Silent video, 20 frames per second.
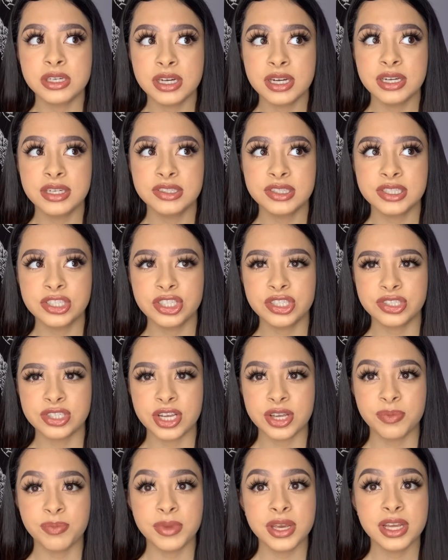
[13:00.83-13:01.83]
us and just like
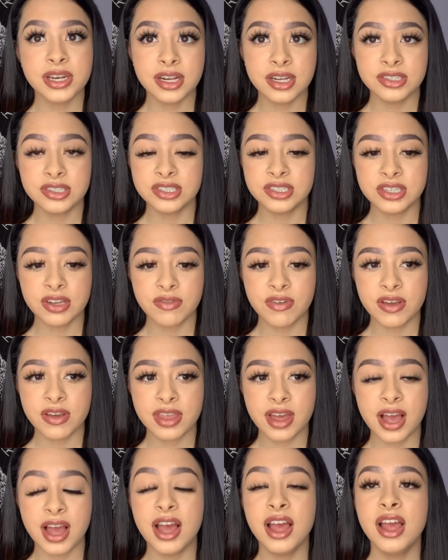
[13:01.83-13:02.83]
meet us and stuff like
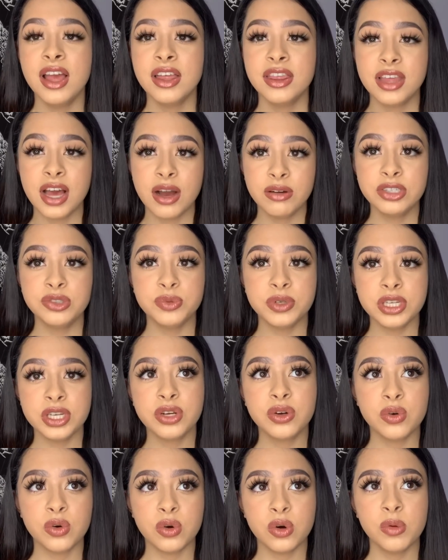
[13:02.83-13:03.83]
that. That was really
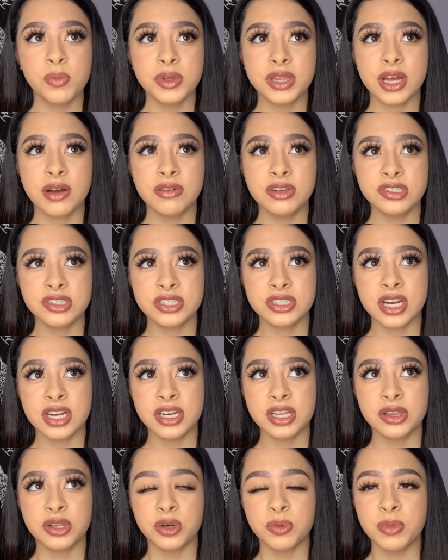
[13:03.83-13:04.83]
cool, but that was done a
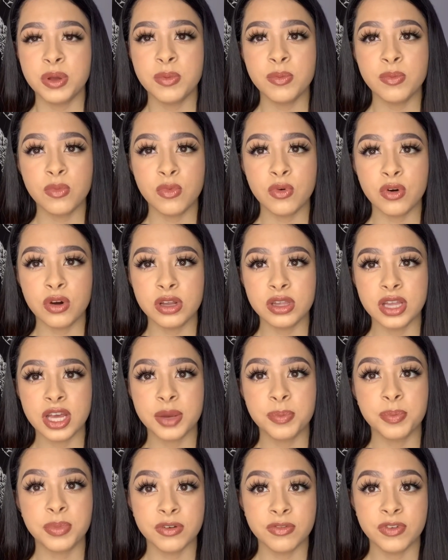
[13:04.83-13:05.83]
little bit more like
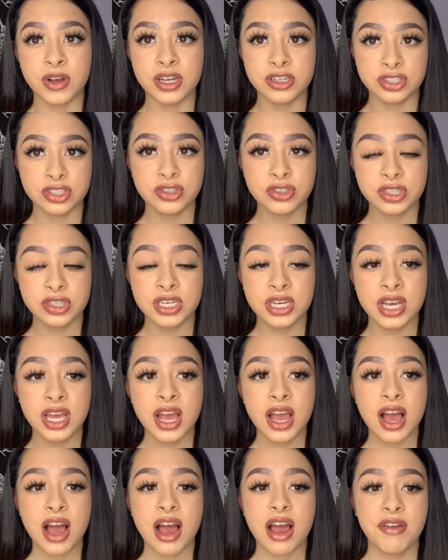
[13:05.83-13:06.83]
professionally.
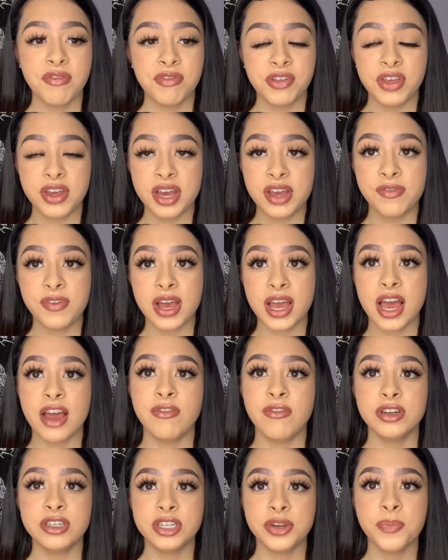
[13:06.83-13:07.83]
I feel like if I ever
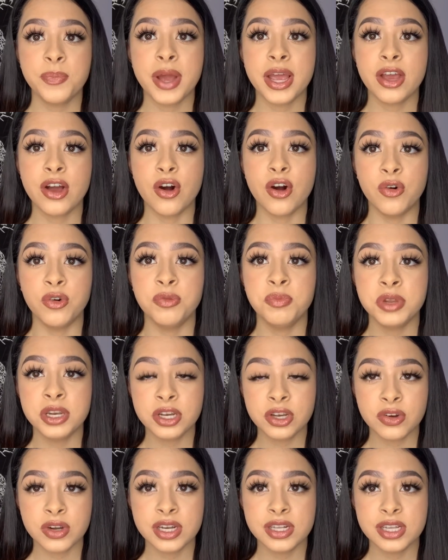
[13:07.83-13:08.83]
did my own meet and
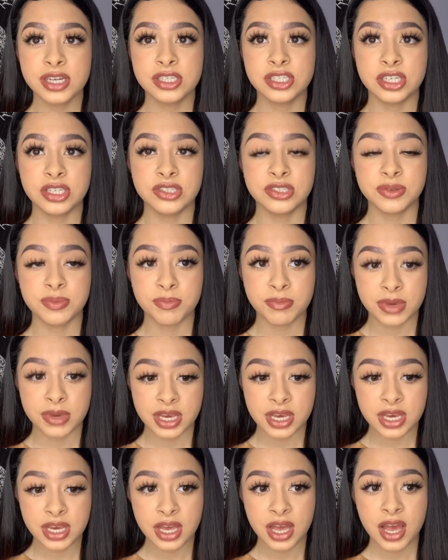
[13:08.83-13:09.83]
greet, like just
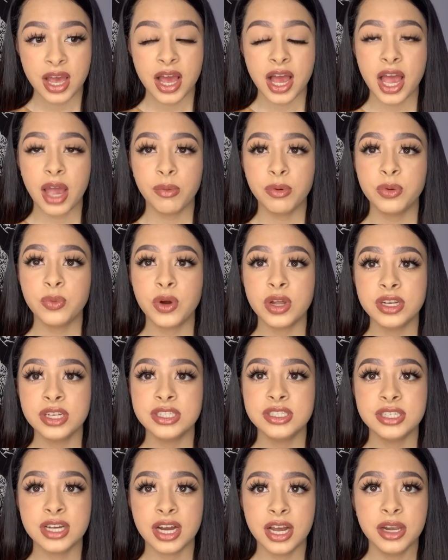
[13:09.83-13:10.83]
me, I would want it
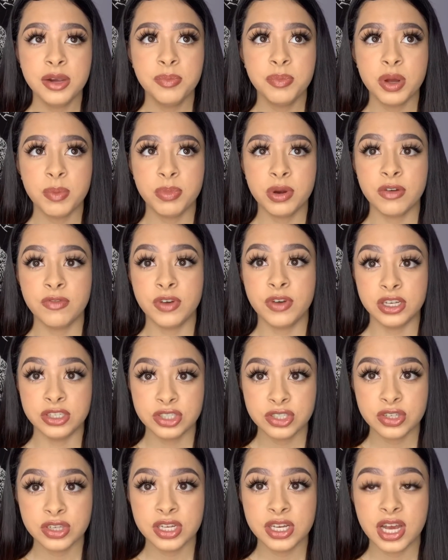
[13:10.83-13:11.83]
done but
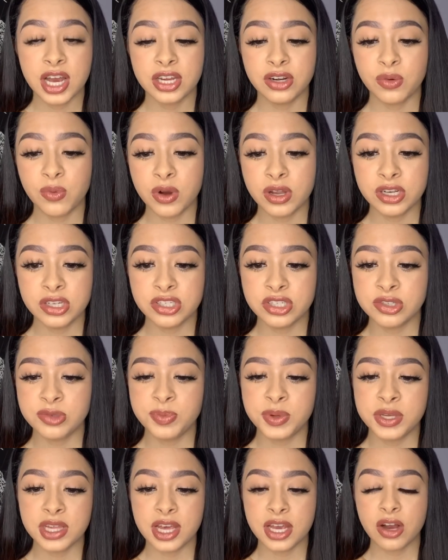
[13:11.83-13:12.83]
professionally. I don't want to just be
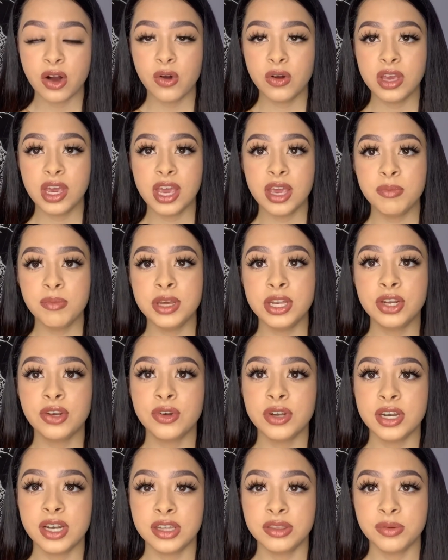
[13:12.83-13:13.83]
like, okay, meet and greet
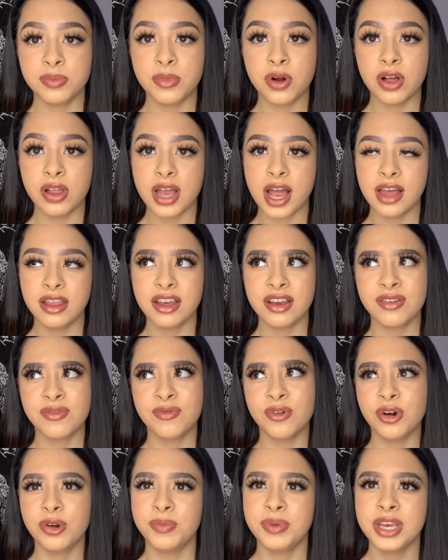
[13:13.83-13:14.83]
at the mall at like 4
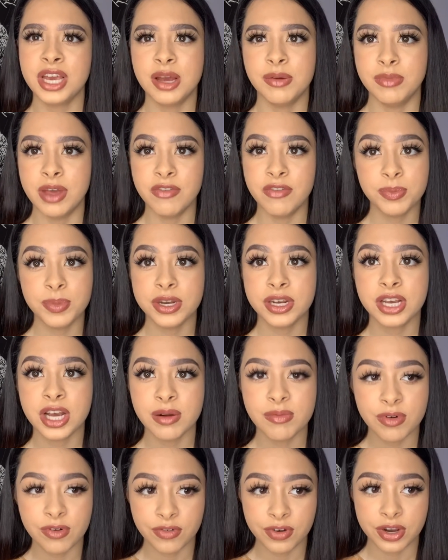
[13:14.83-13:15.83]
p.m. everybody come
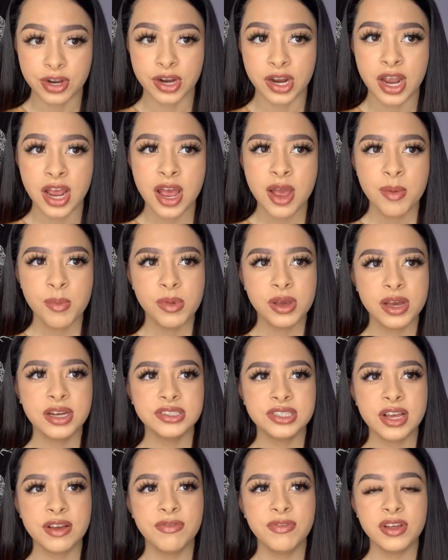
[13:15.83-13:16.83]
over here, because I
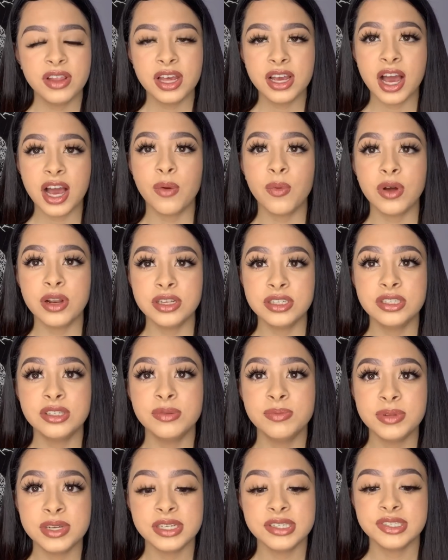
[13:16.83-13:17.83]
feel like I want it to
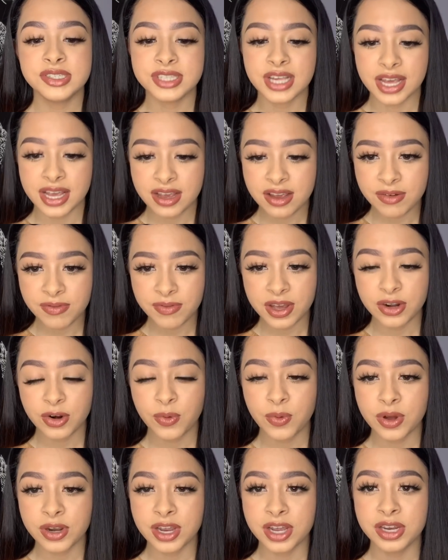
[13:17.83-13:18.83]
be safe. I don't
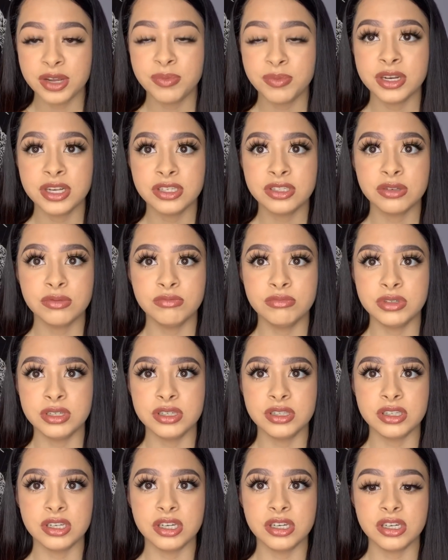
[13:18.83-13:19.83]
want anybody to be
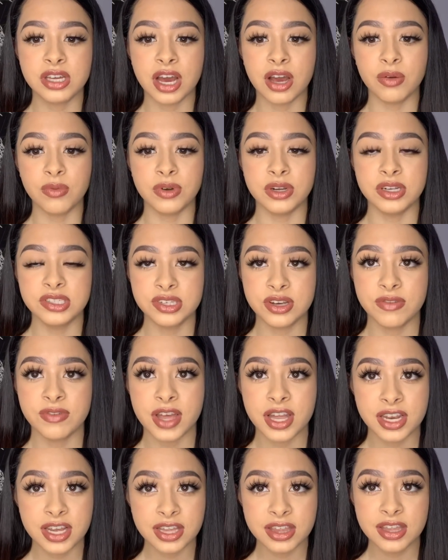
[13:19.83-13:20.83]
like at risk of
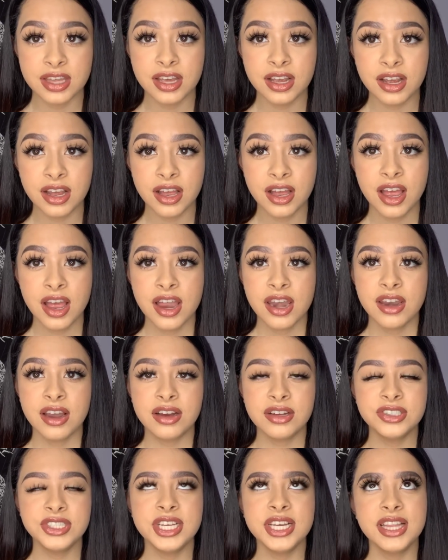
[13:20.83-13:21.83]
anything. Not
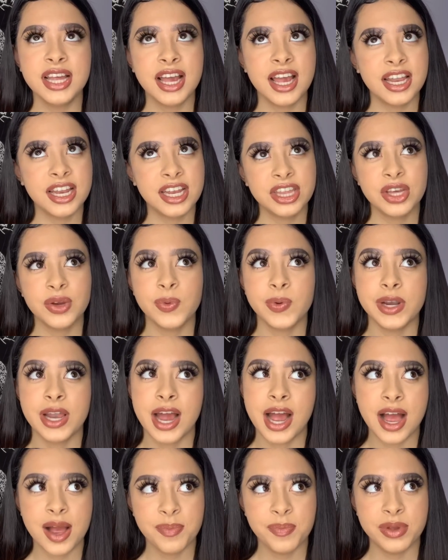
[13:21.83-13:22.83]
saying that anything would
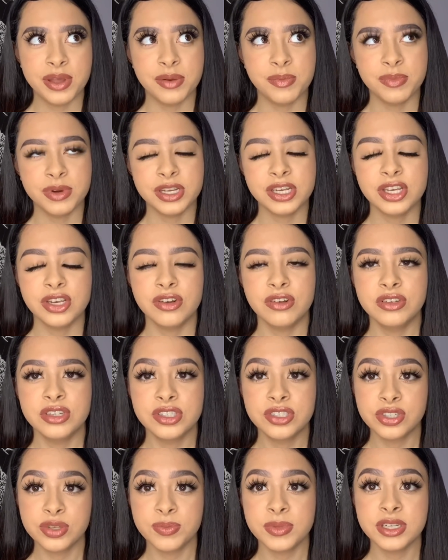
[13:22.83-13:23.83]
happen, but you know, just to
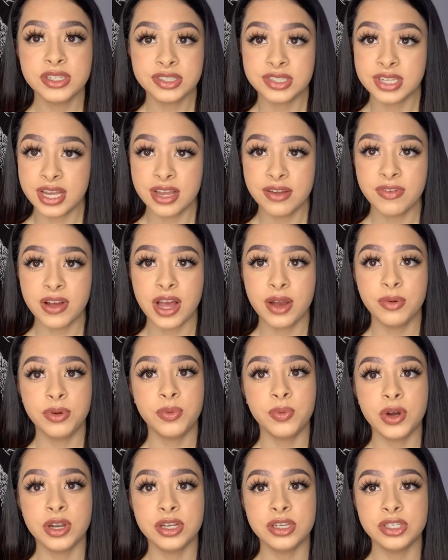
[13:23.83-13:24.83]
be safe, I would
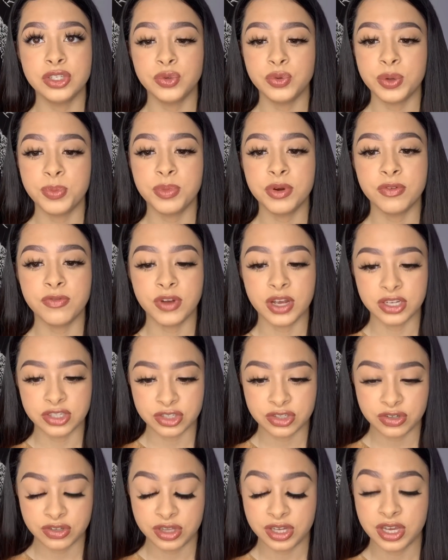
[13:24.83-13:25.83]
want to do it
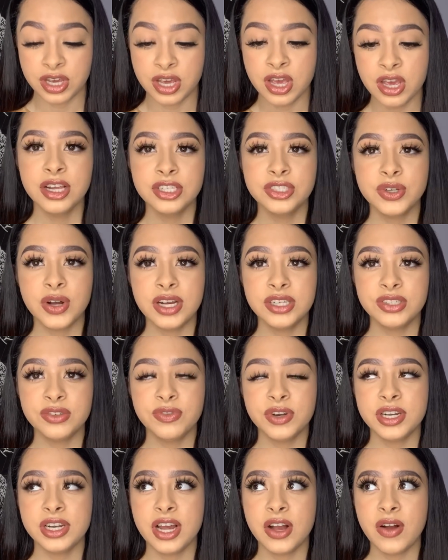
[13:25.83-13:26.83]
professionally. So as of right
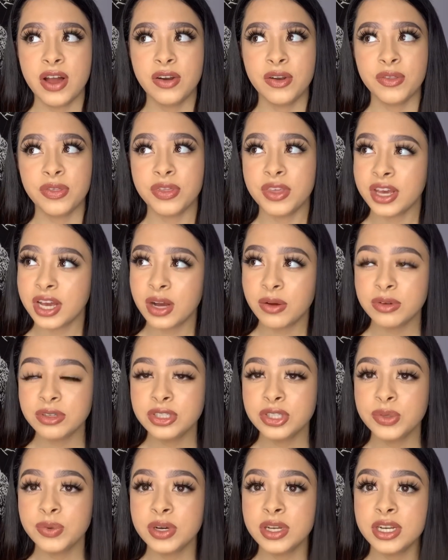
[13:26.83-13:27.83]
now, I don't think I will do
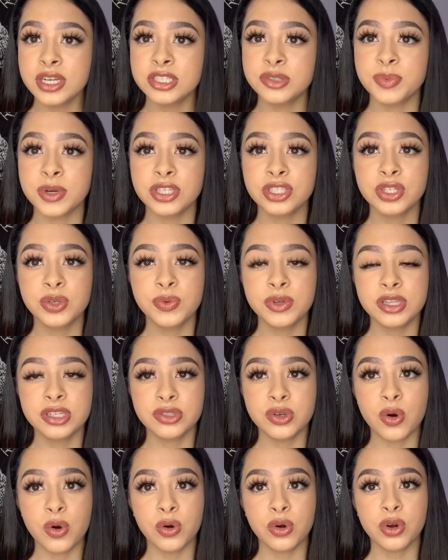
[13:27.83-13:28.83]
one, especially with this
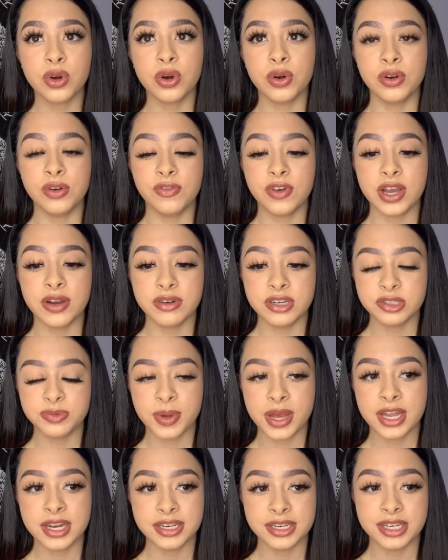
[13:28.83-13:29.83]
whole coronavirus
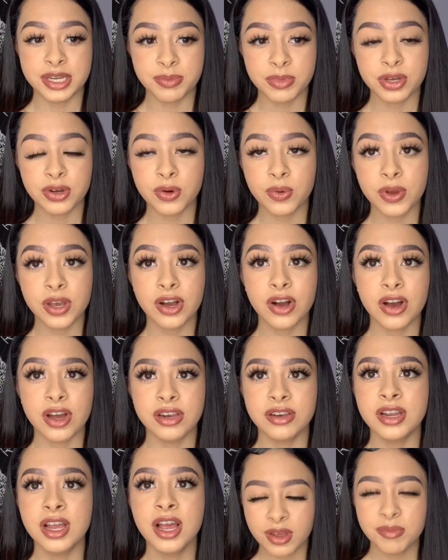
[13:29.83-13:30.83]
pandemic going on.
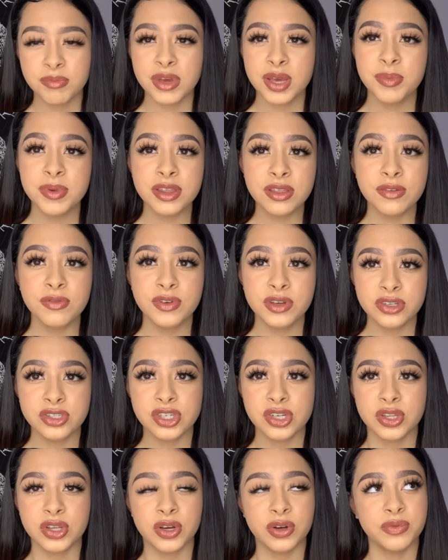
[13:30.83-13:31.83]
Maybe in the future
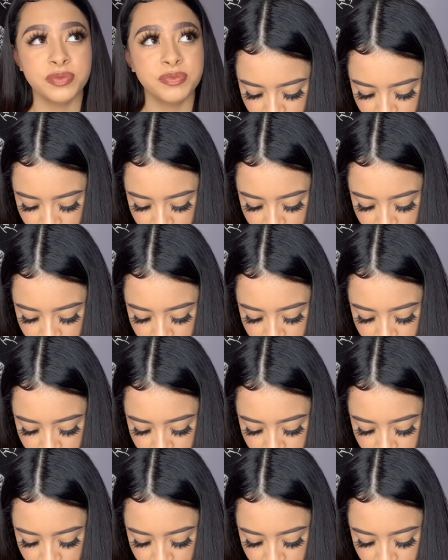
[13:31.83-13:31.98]
though.